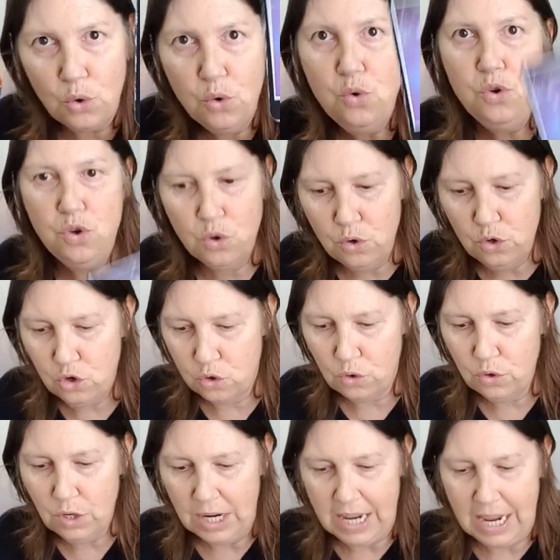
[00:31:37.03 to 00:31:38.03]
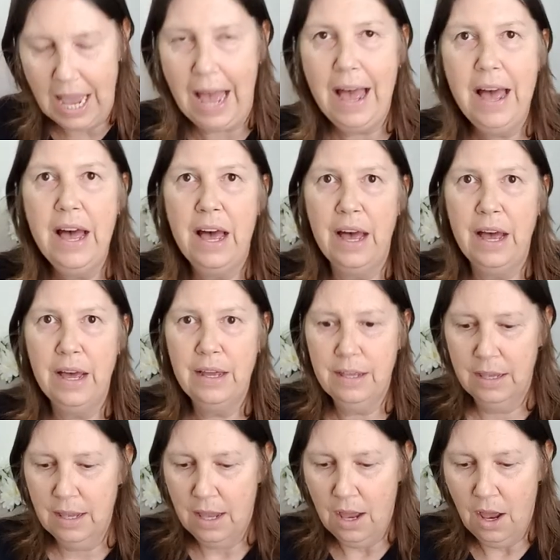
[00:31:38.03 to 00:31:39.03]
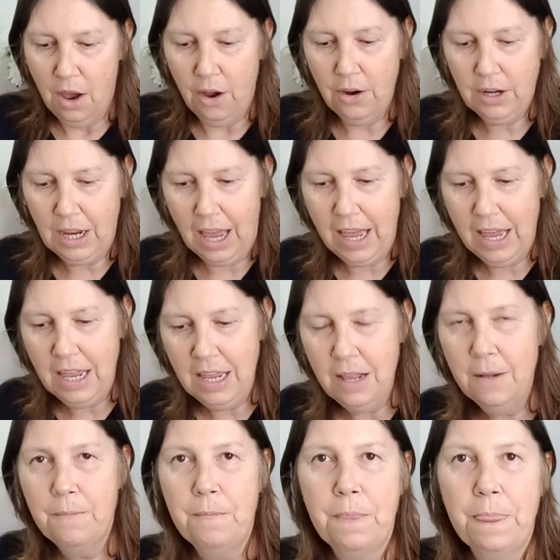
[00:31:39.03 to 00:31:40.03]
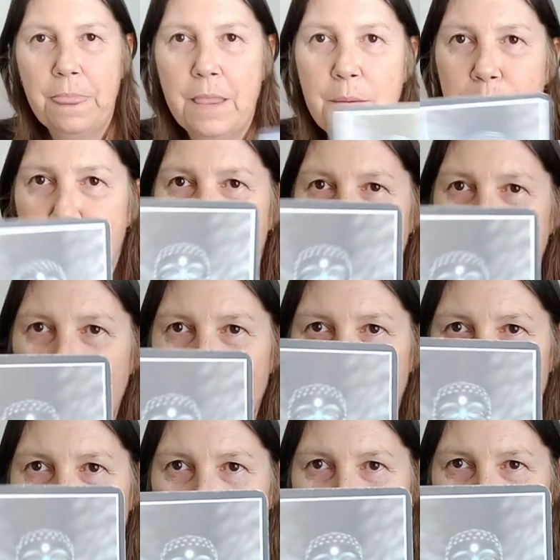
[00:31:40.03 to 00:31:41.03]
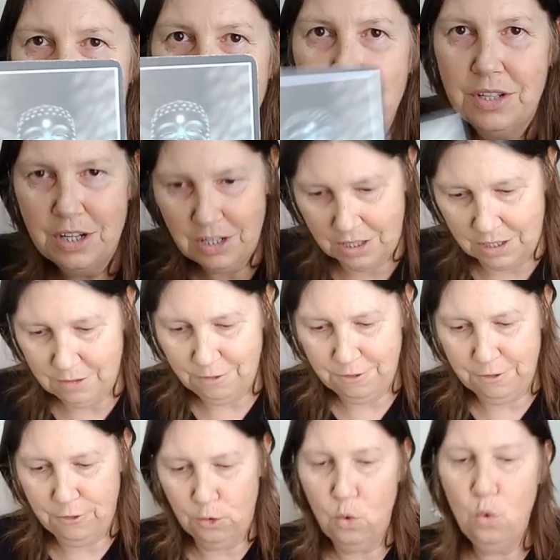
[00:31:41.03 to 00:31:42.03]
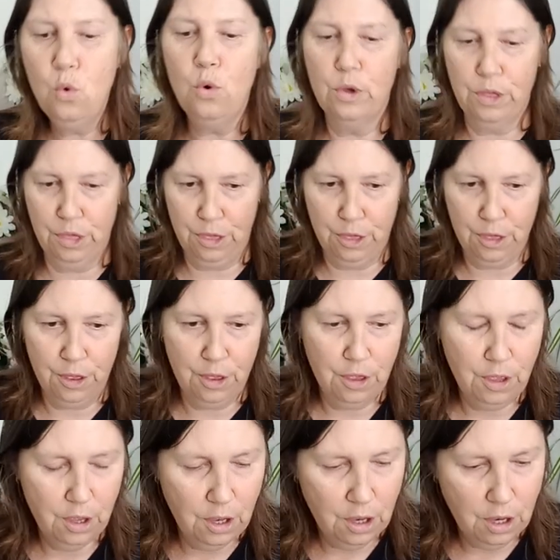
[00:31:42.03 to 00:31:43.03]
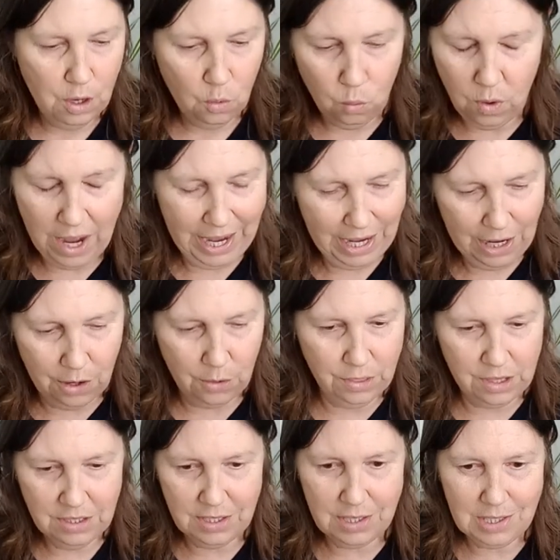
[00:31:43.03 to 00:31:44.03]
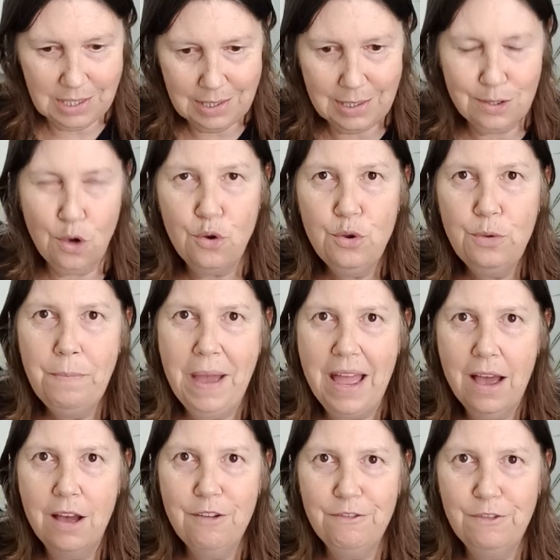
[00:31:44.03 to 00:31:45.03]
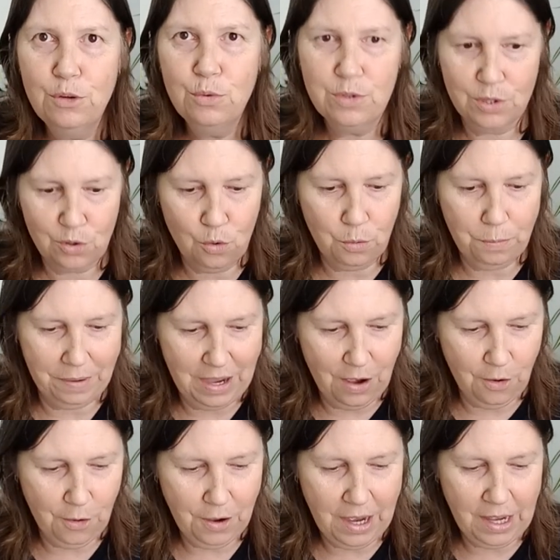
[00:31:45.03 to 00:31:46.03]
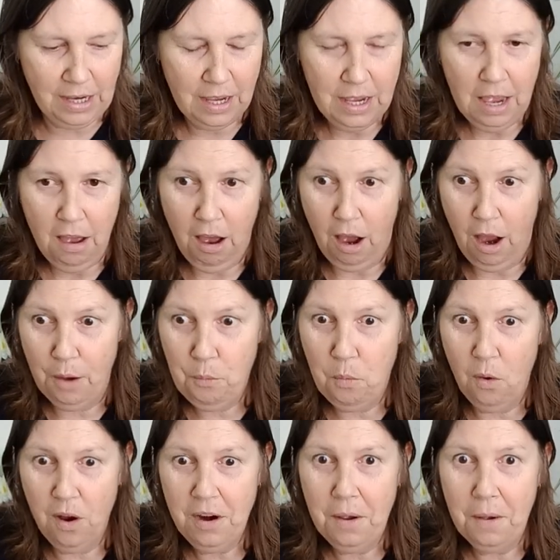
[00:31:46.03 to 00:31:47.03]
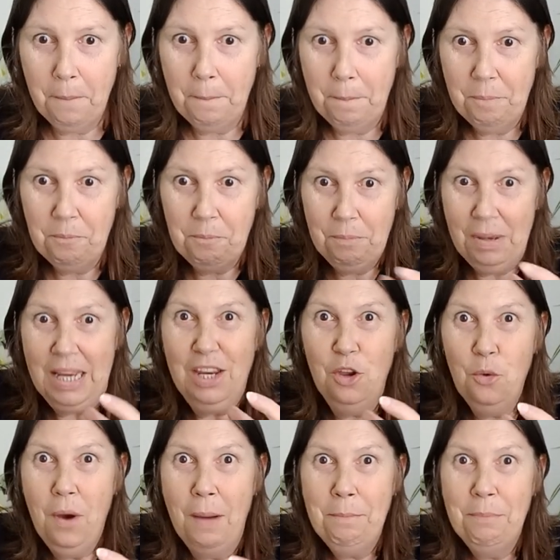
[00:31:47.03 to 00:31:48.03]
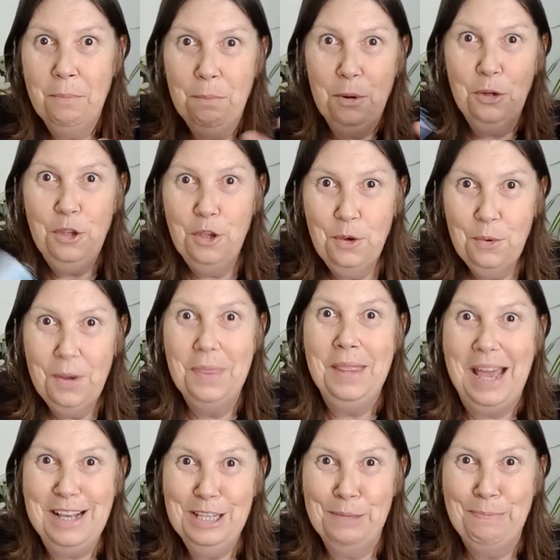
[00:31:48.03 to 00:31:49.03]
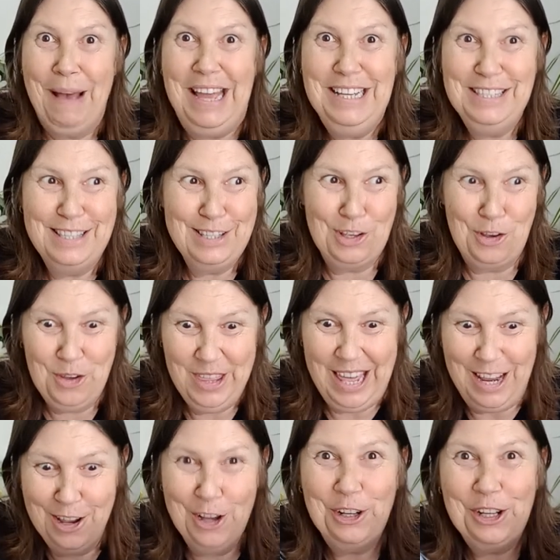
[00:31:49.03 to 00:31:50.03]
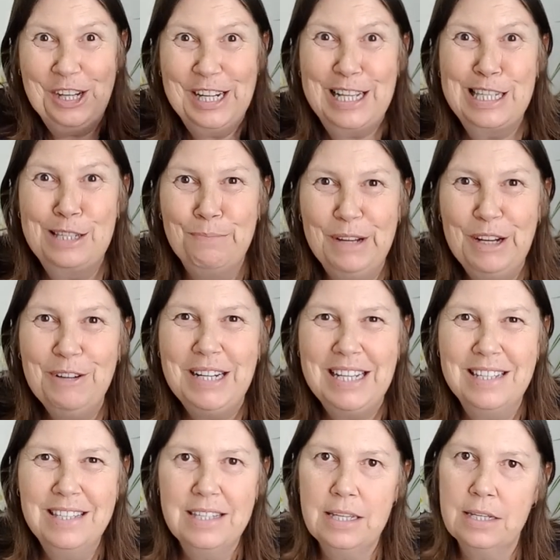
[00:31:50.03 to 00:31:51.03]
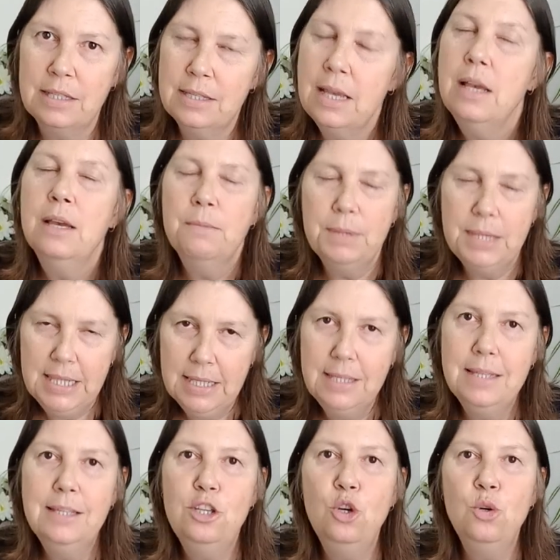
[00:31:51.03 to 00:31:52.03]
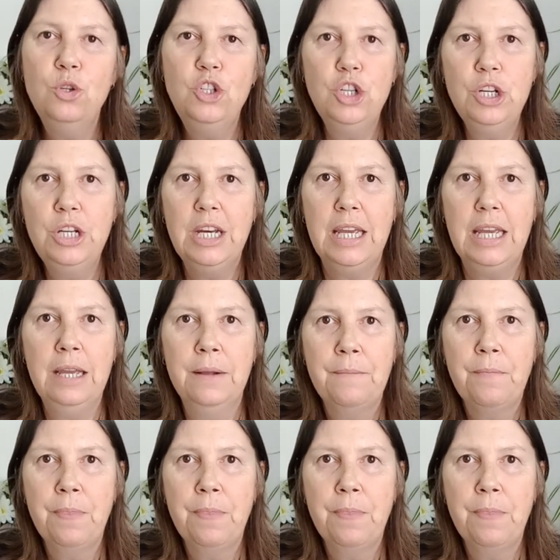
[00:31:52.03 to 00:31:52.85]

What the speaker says: who you truly are, okay? Bring your consciousness forth. Wow, this is so powerful, Scorpio. I want to pick you up and put you in that space so that you can experience this. This is your journey.